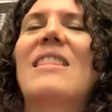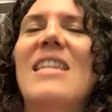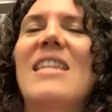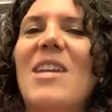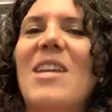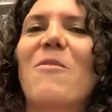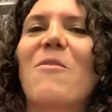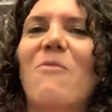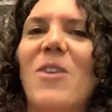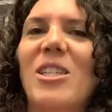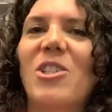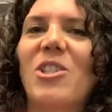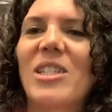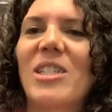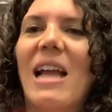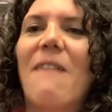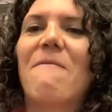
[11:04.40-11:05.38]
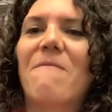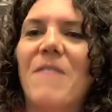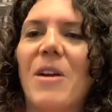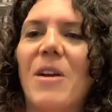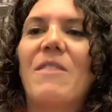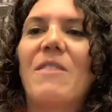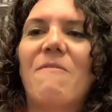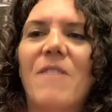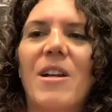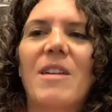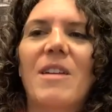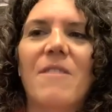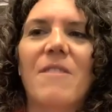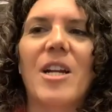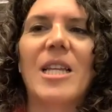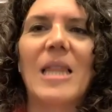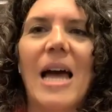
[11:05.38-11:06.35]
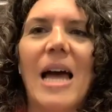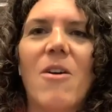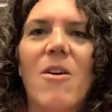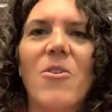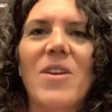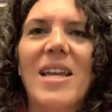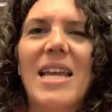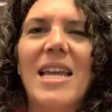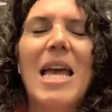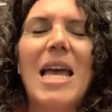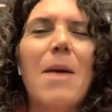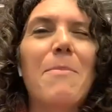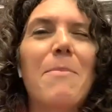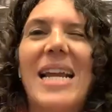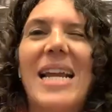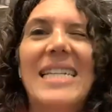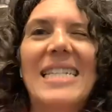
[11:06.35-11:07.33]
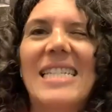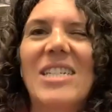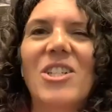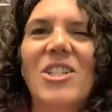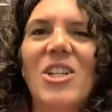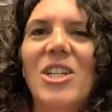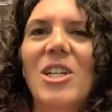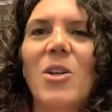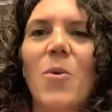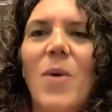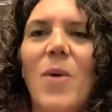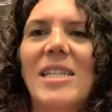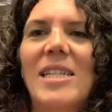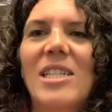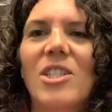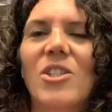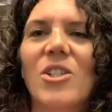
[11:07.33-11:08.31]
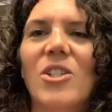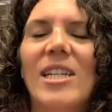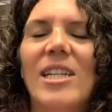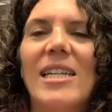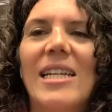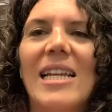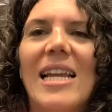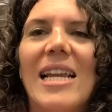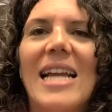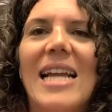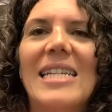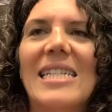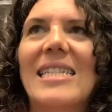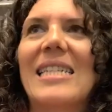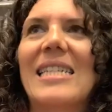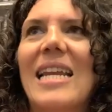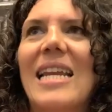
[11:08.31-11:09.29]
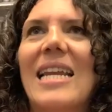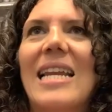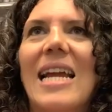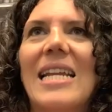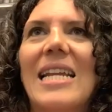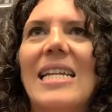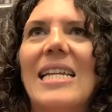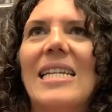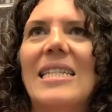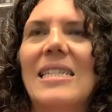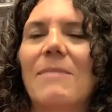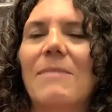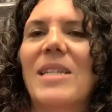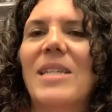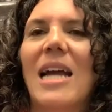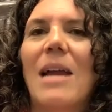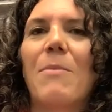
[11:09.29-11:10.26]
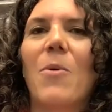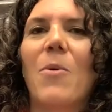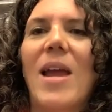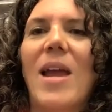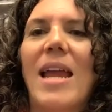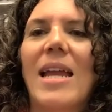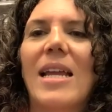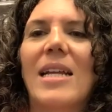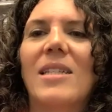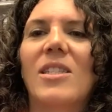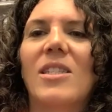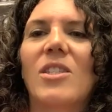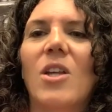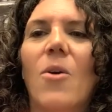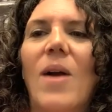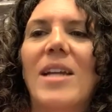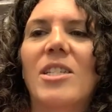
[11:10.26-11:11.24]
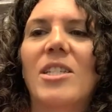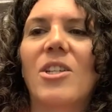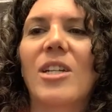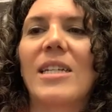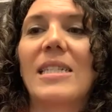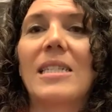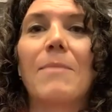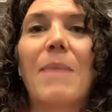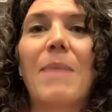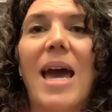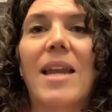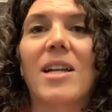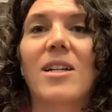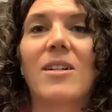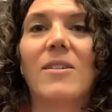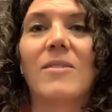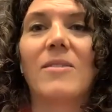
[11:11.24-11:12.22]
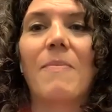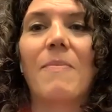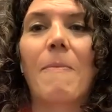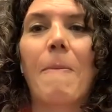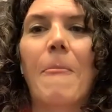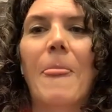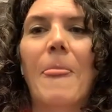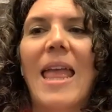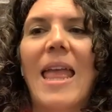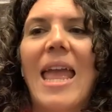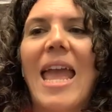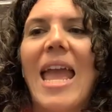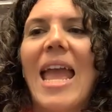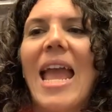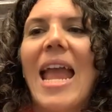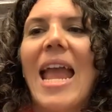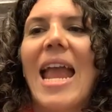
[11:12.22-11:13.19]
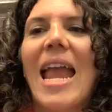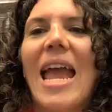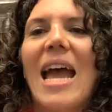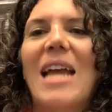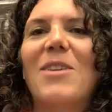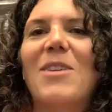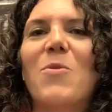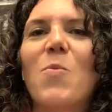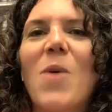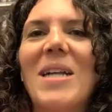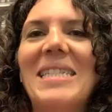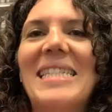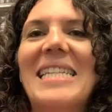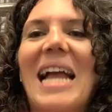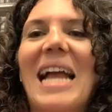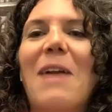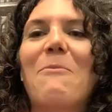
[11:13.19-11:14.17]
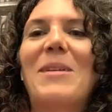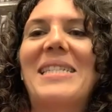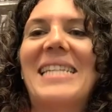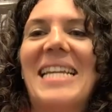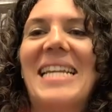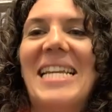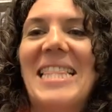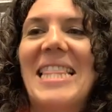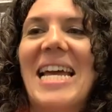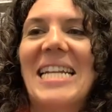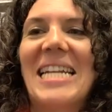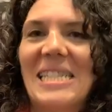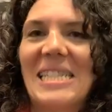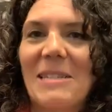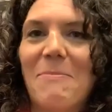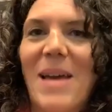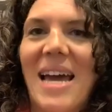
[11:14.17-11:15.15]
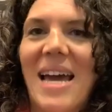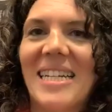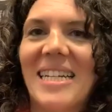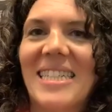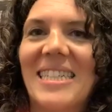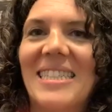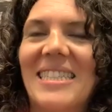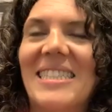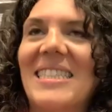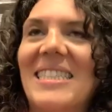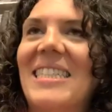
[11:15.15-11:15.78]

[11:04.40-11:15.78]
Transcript: inner voice just got very, very, very loud, but I still couldn't quite discern it. And I decided I needed some time away. And so I took a sabbatical. And once I was in that sabbatical,